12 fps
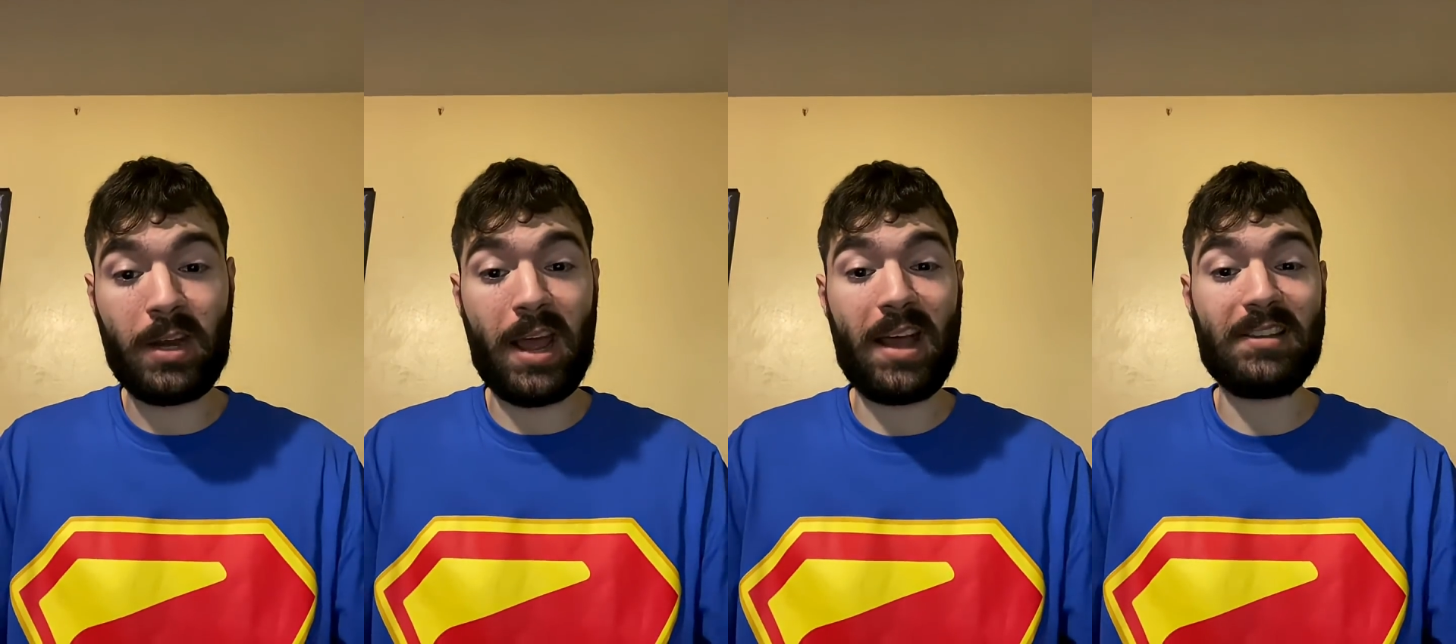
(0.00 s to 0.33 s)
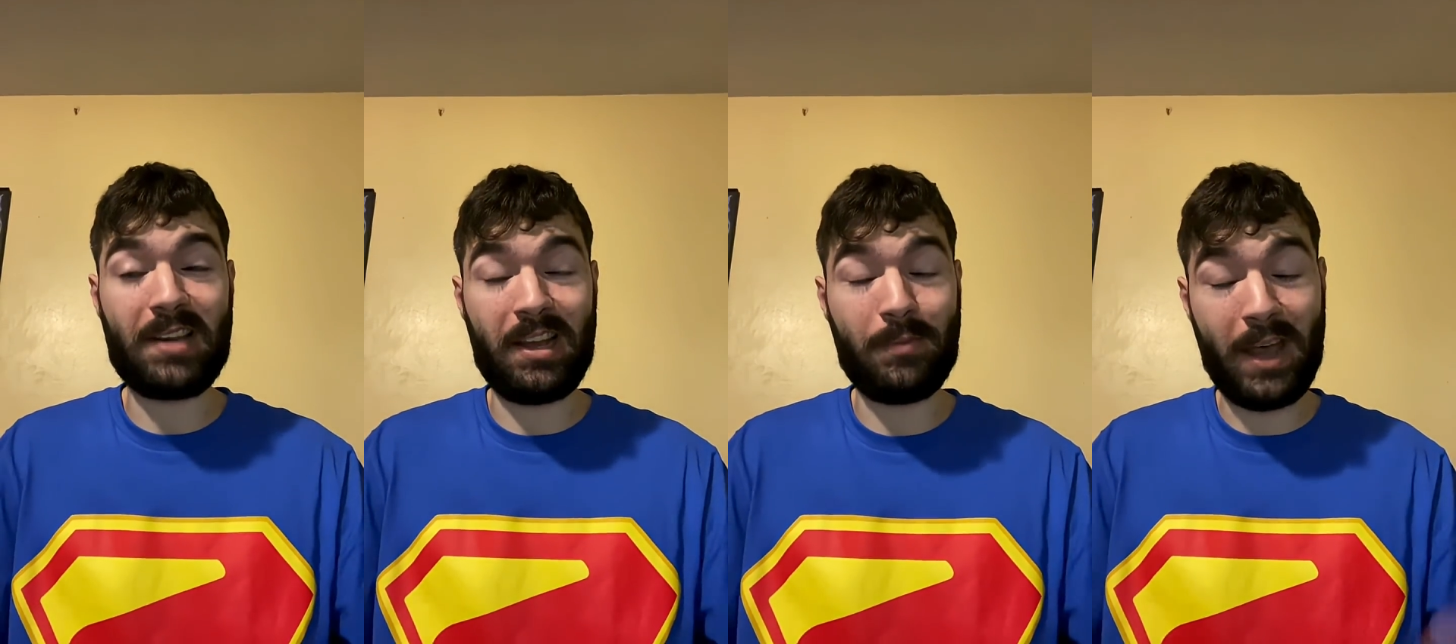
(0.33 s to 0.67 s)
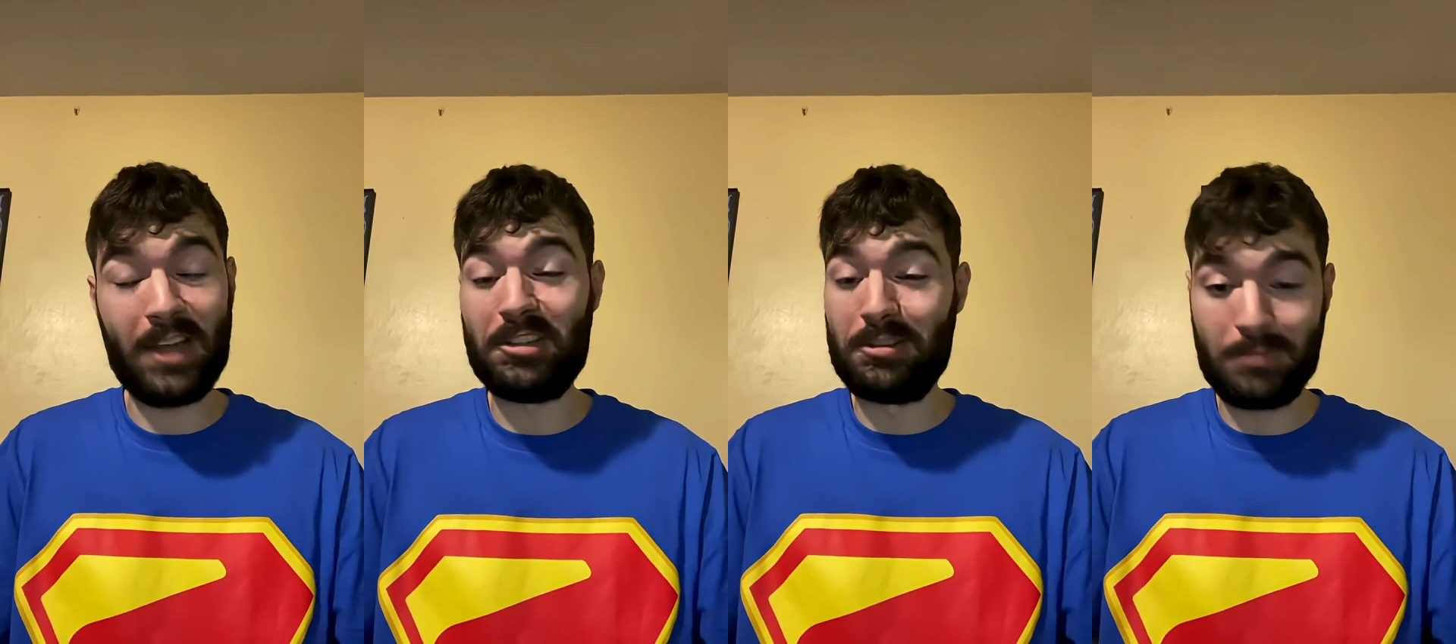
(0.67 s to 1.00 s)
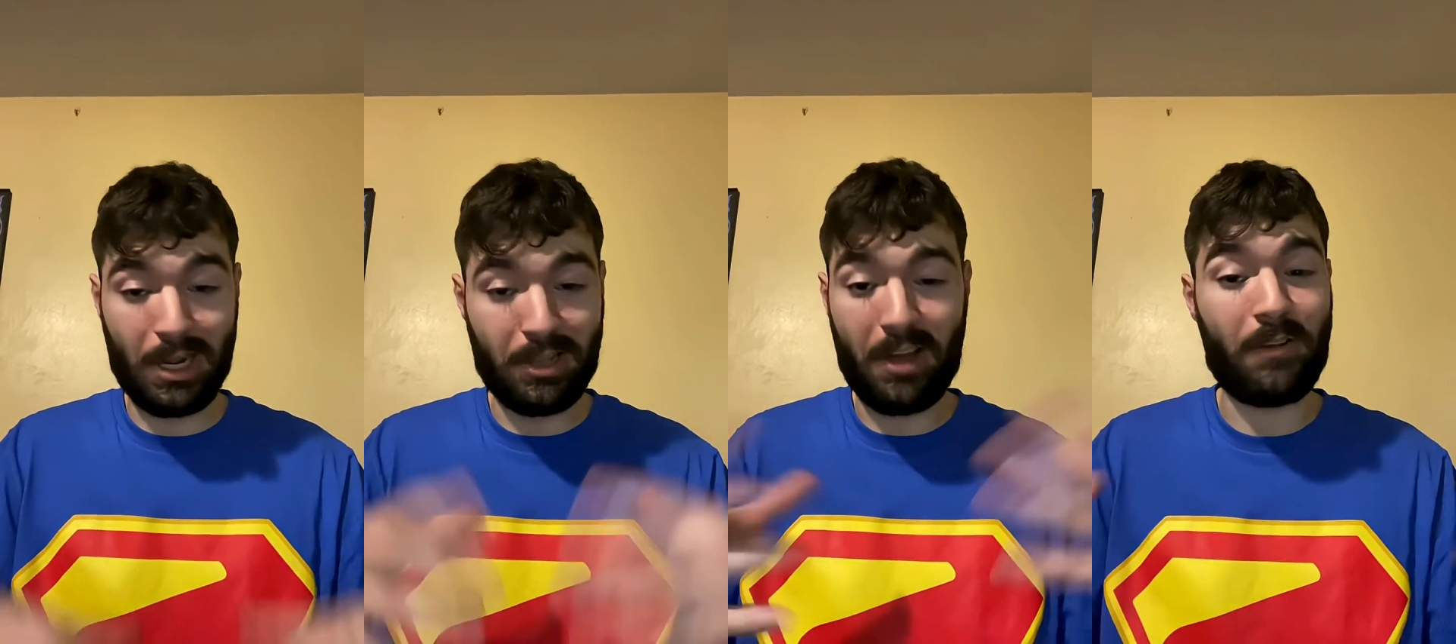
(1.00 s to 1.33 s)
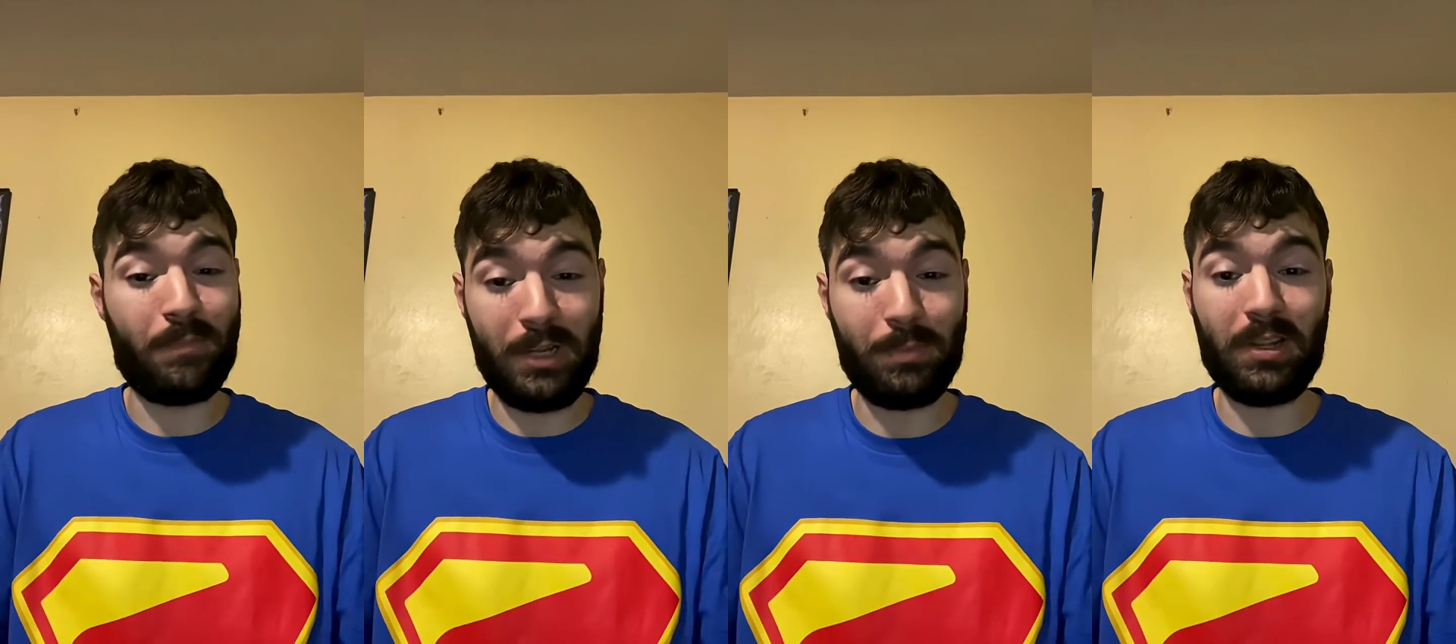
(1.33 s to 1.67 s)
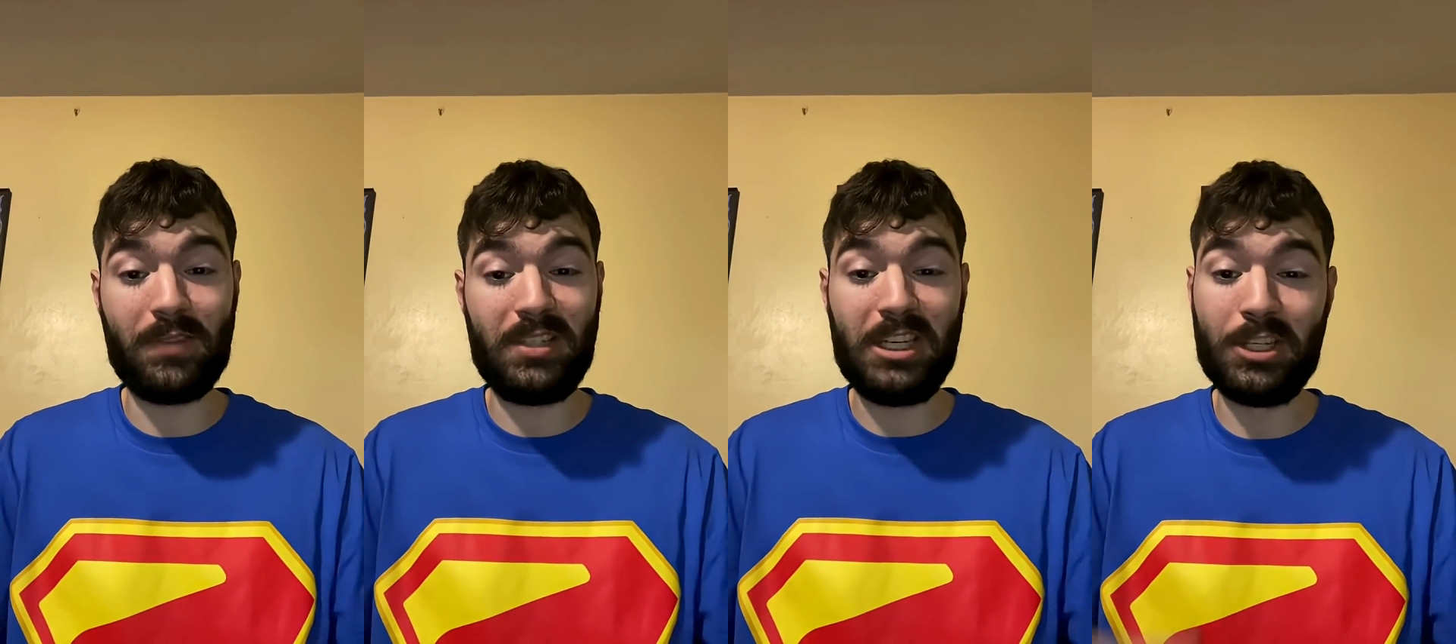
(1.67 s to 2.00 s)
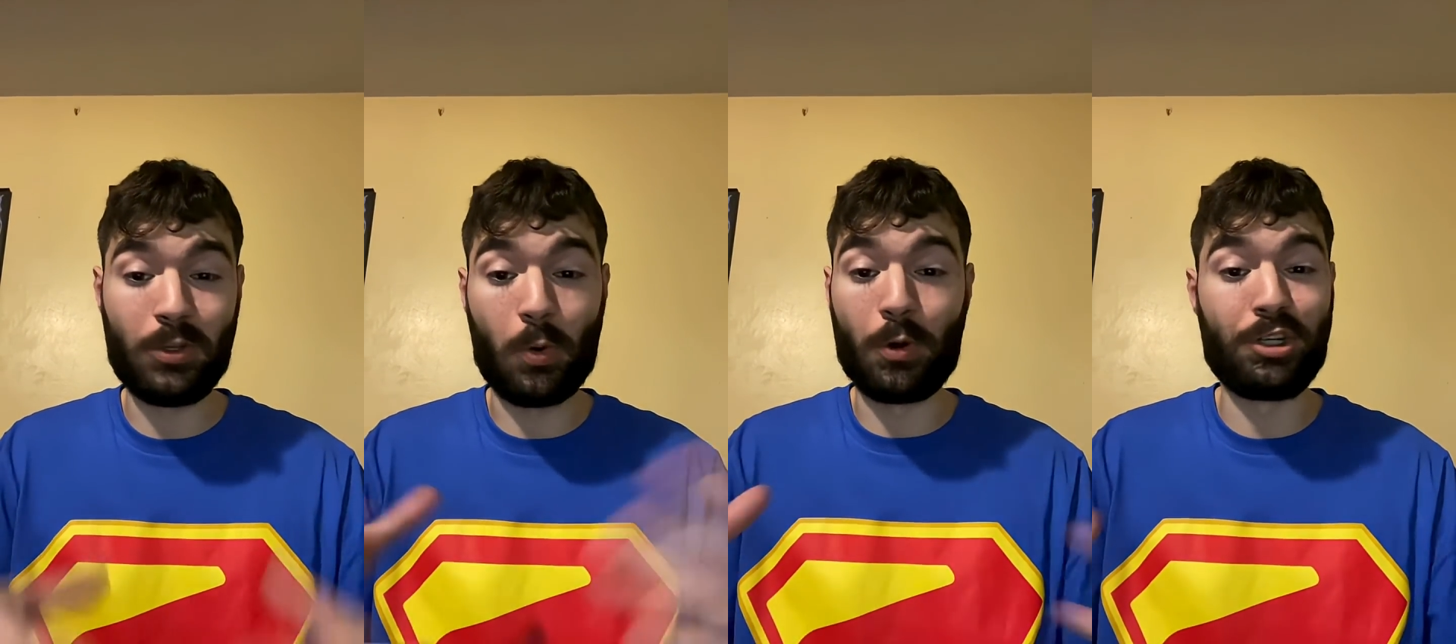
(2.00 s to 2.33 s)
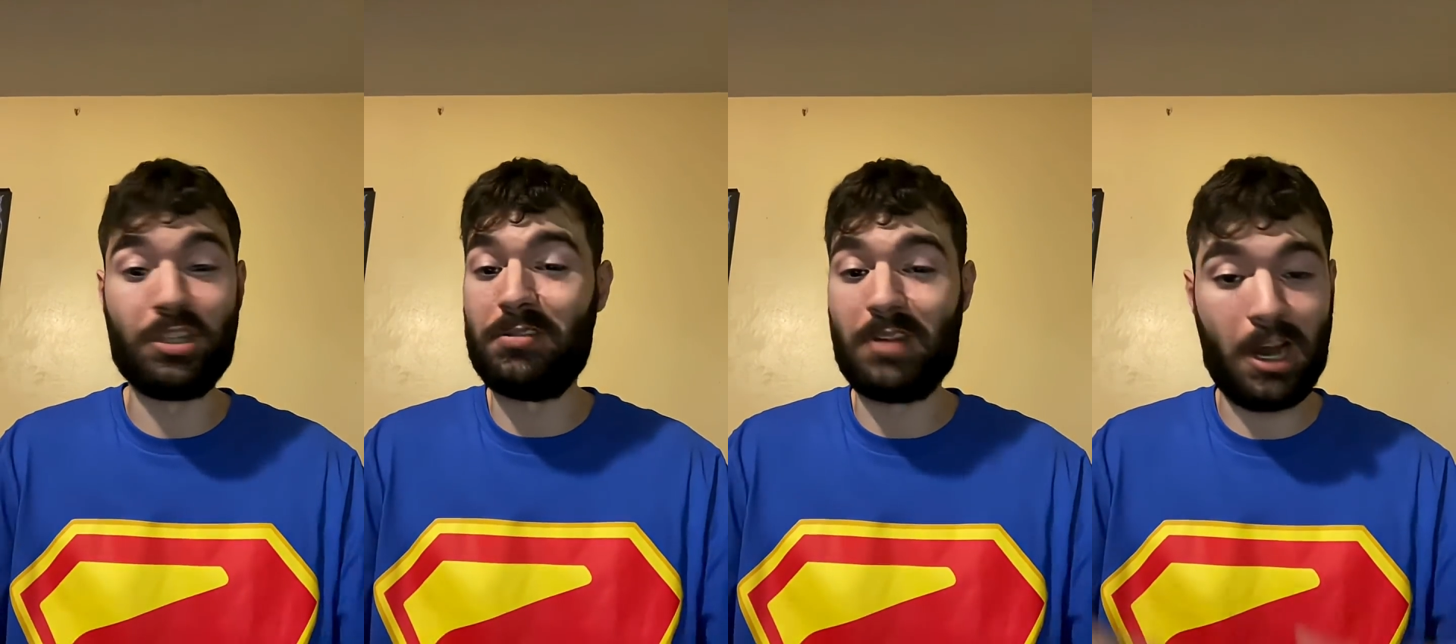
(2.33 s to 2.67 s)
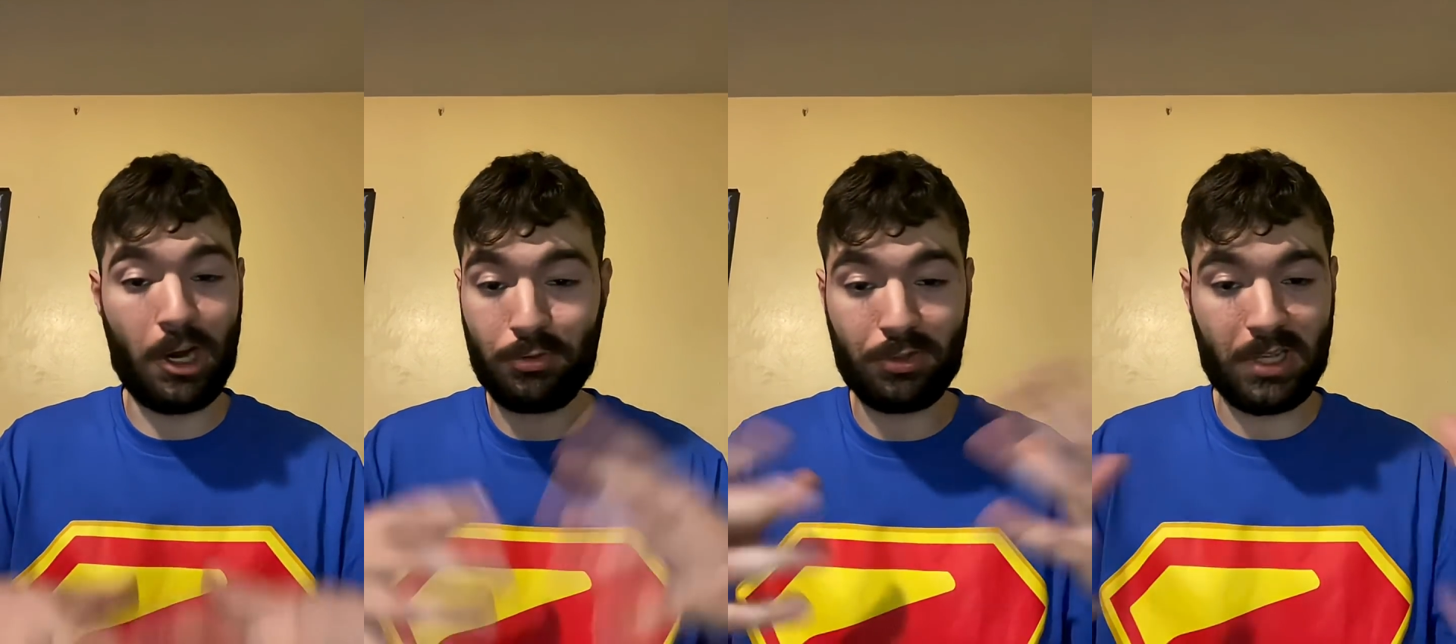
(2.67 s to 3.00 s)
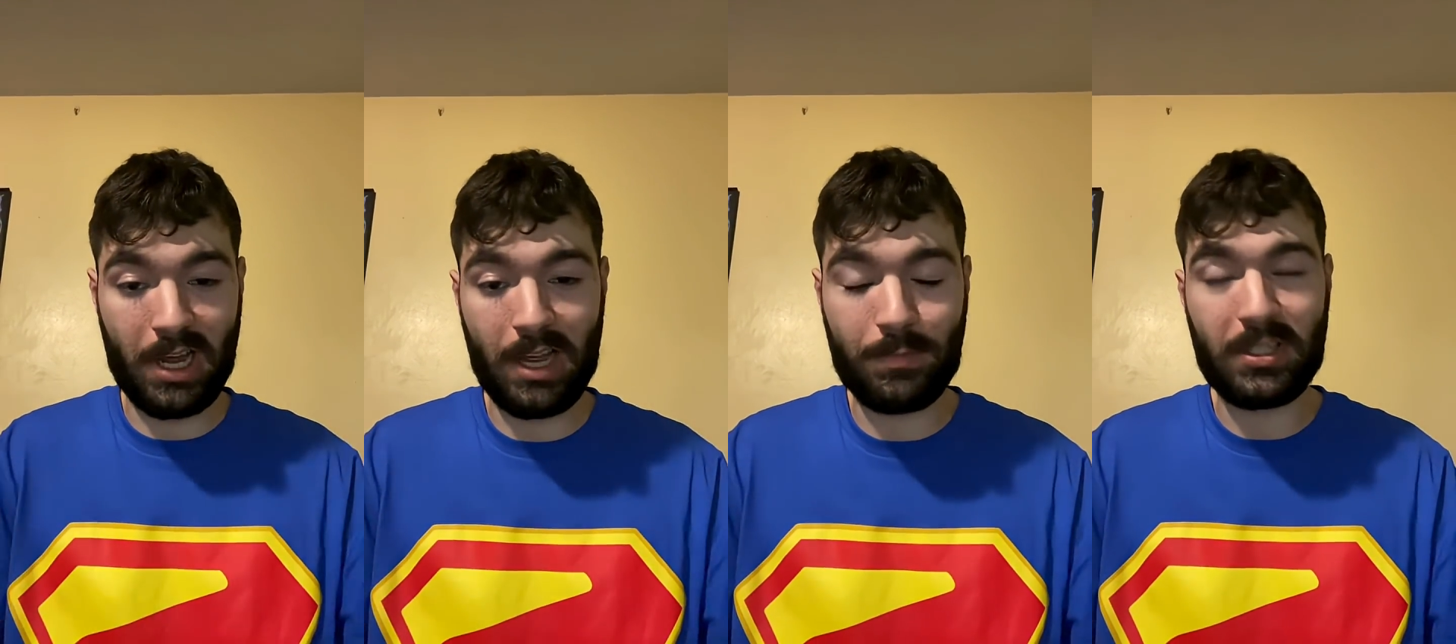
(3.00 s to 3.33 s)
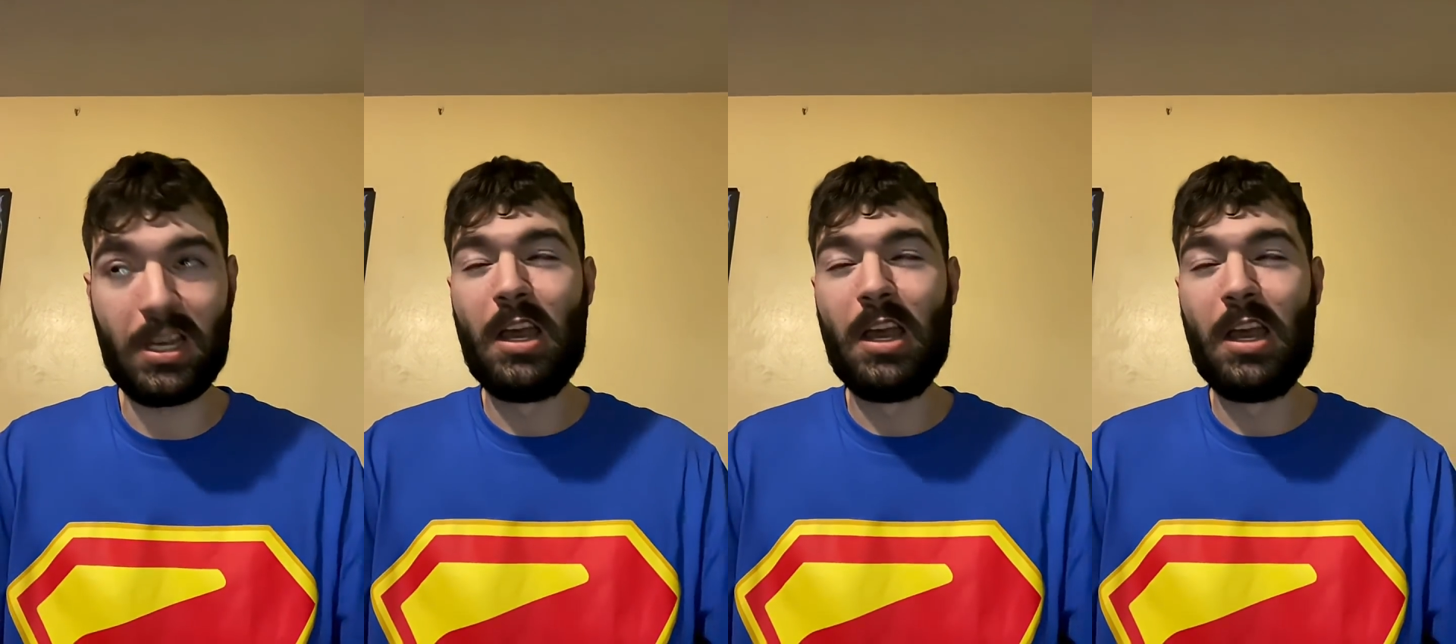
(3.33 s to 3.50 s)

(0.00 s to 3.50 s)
as I imagine a lot of people have seen his origin 100 times,